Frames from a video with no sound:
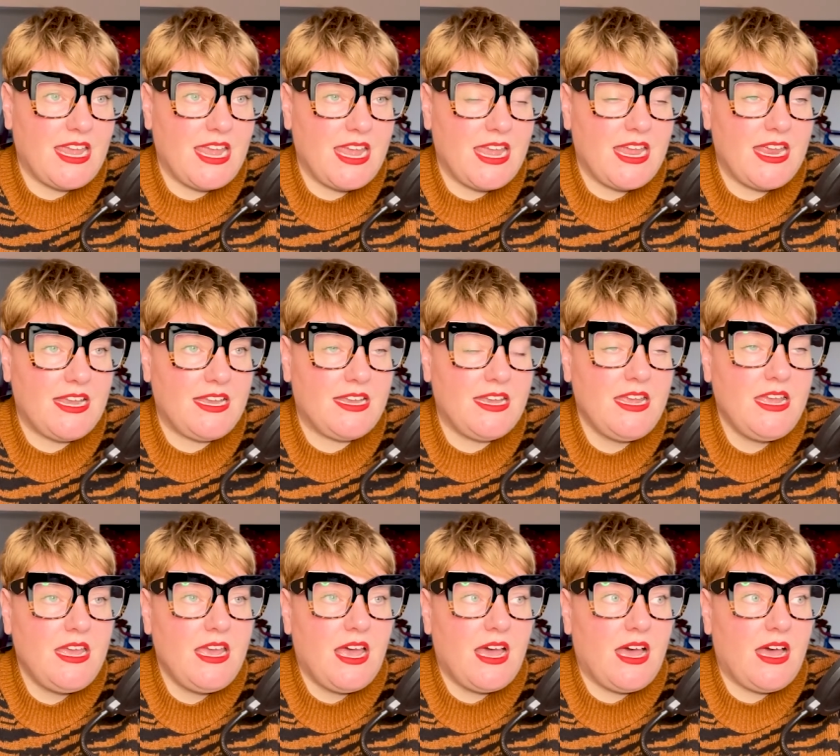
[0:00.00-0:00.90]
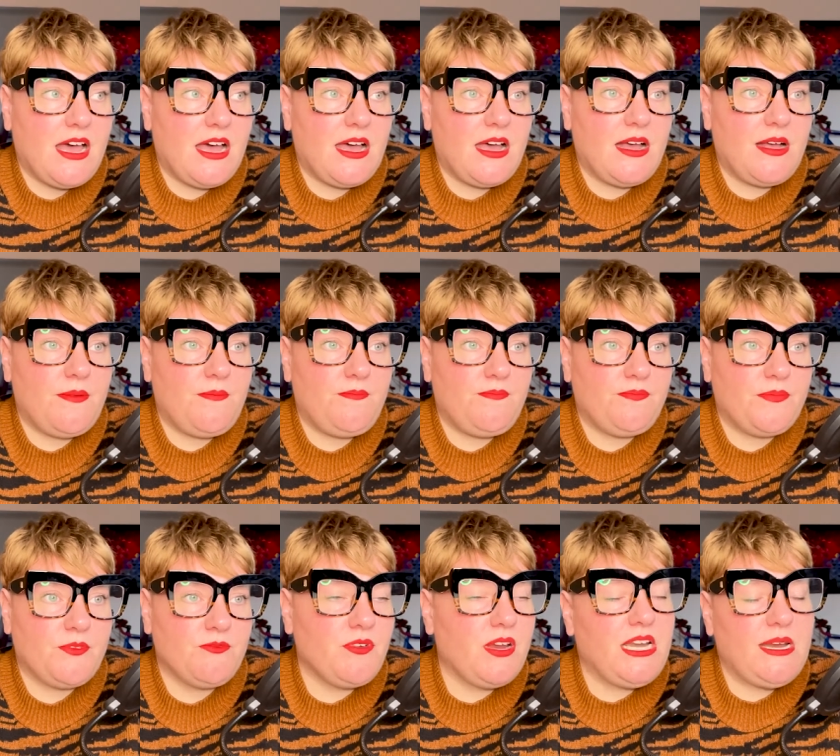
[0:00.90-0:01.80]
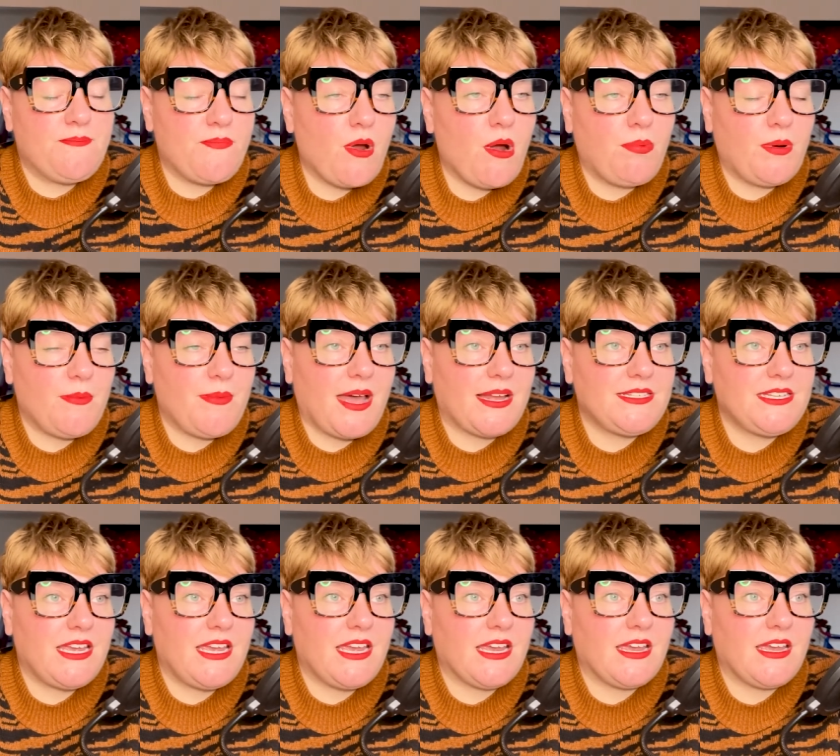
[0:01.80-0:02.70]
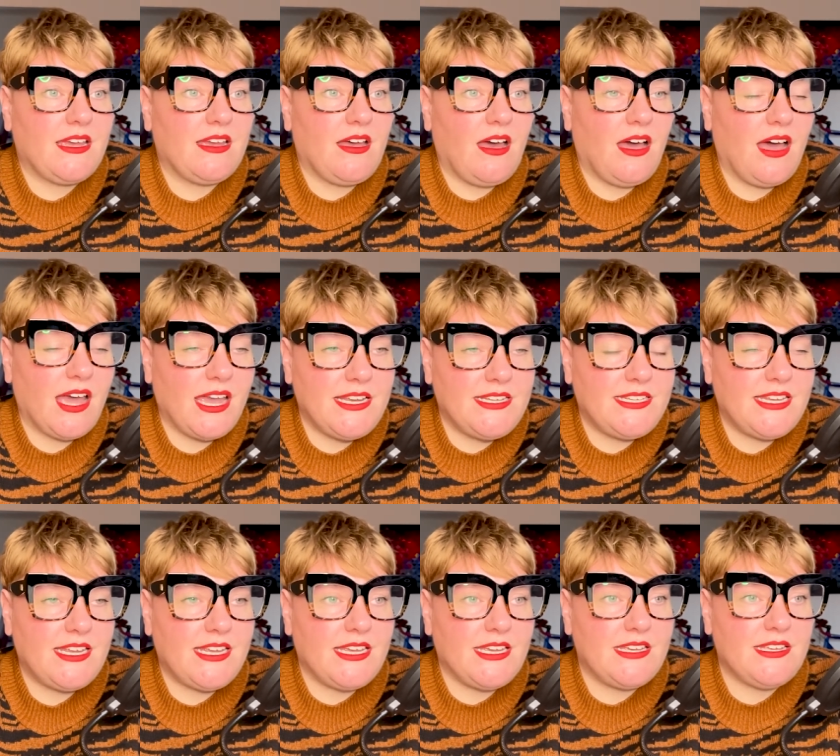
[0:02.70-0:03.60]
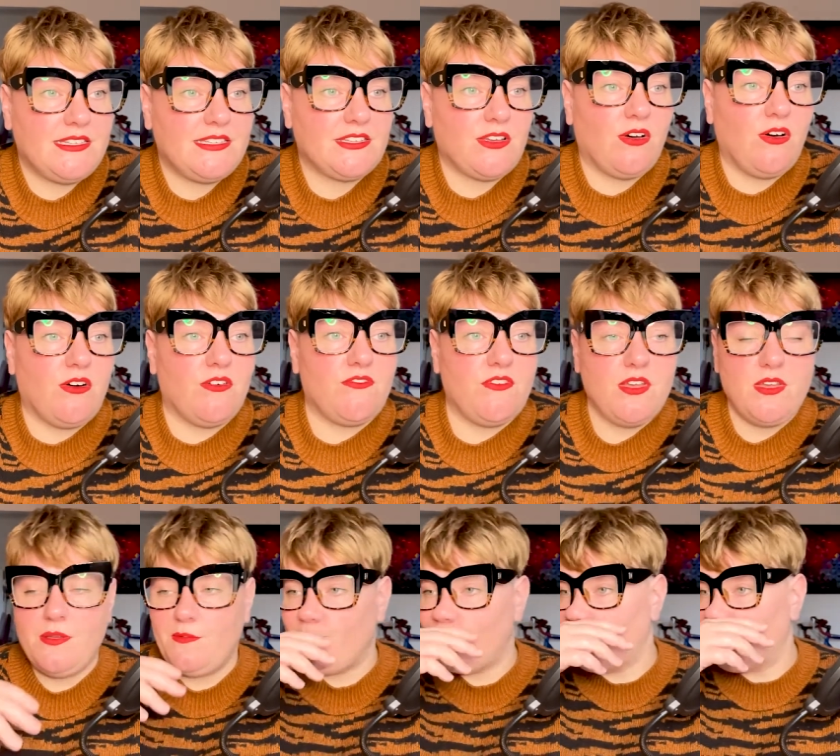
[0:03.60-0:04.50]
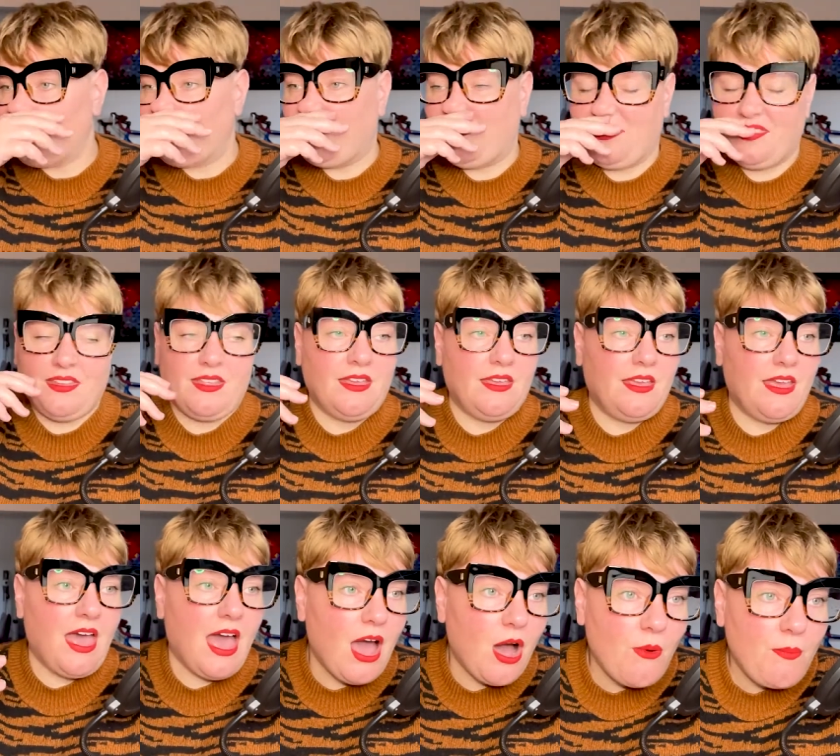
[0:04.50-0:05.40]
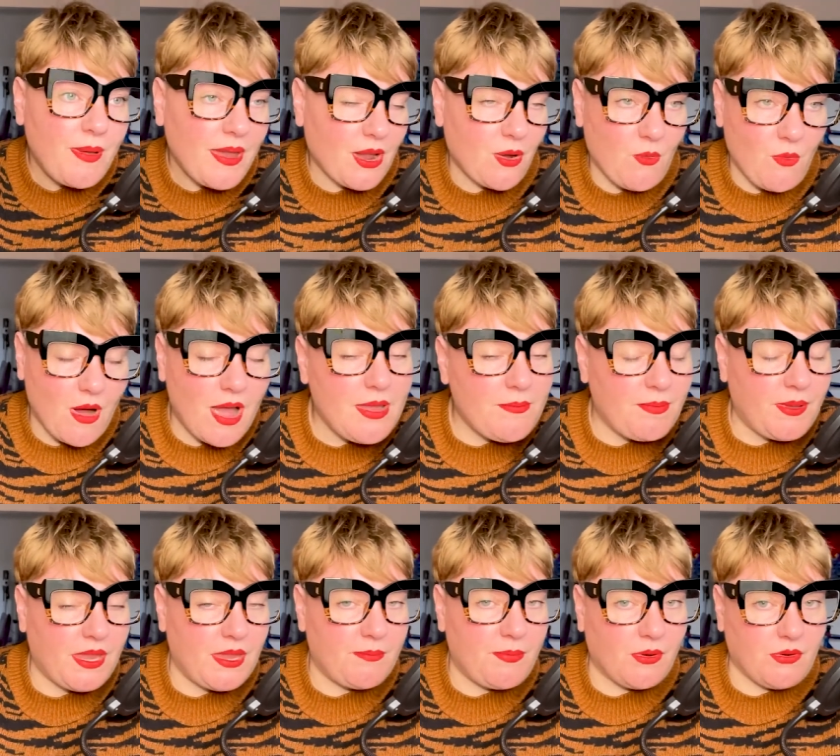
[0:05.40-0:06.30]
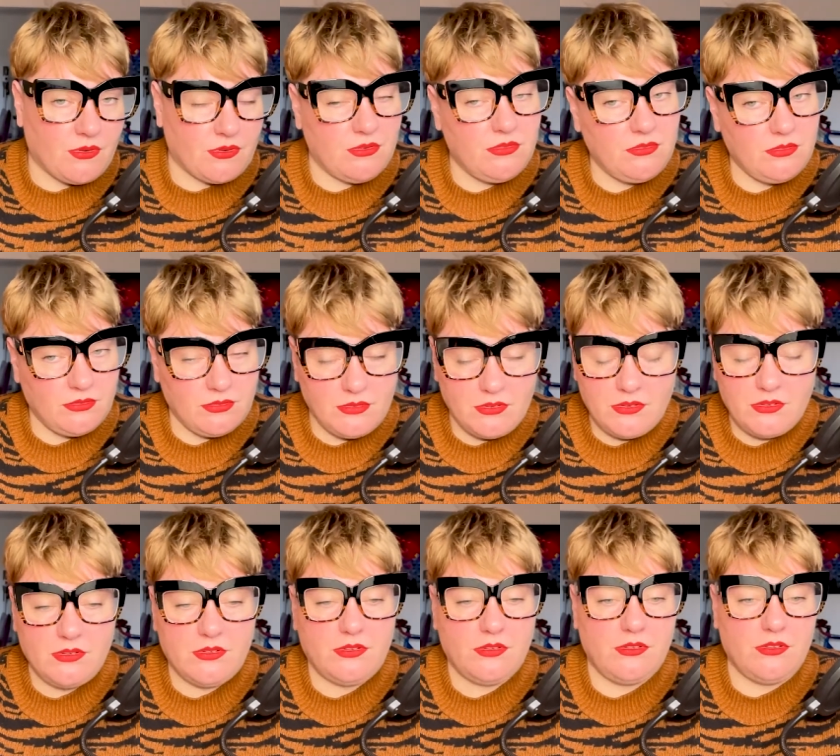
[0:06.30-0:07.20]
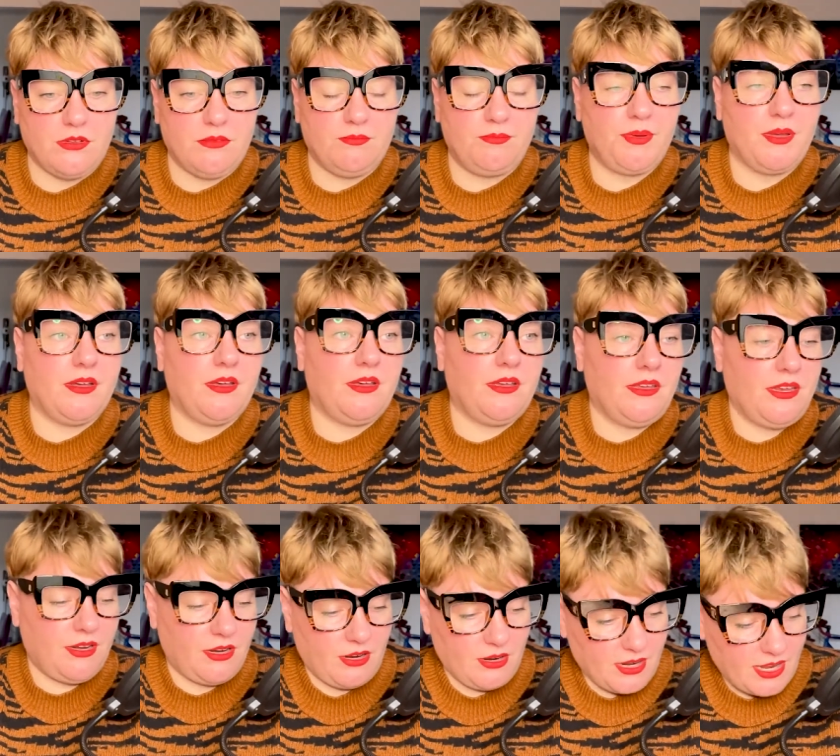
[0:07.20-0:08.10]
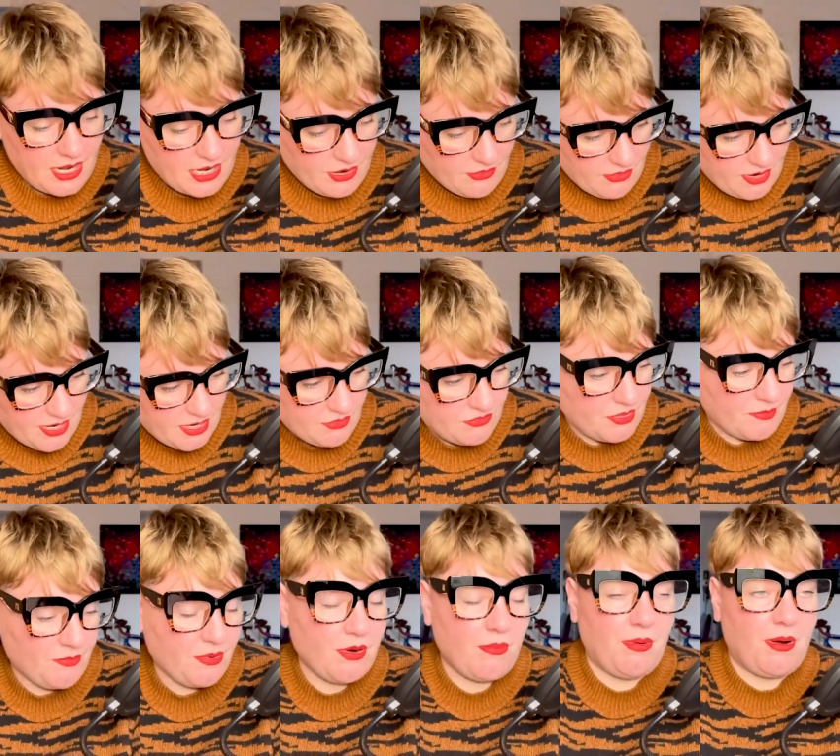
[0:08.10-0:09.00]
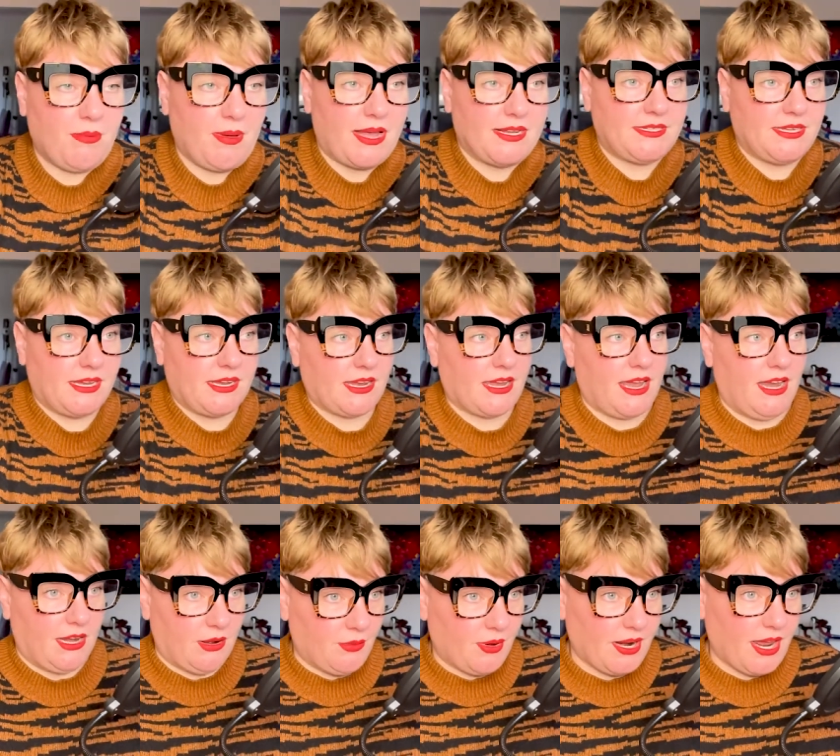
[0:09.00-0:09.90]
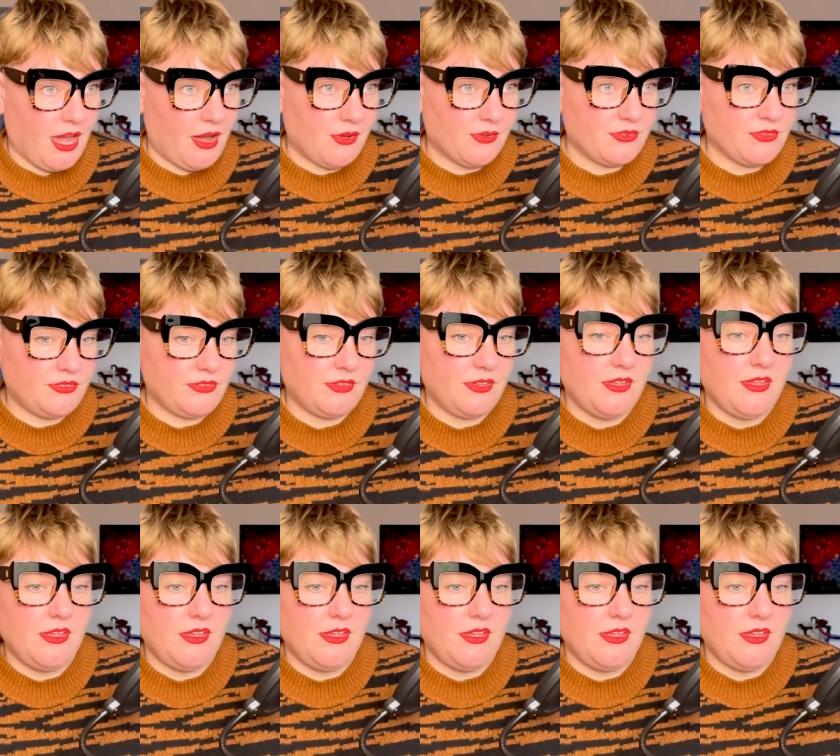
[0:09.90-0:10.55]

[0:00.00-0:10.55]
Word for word: in um, really problematic ideas of helping white people, but you know, getting rid of the problematic anyone else.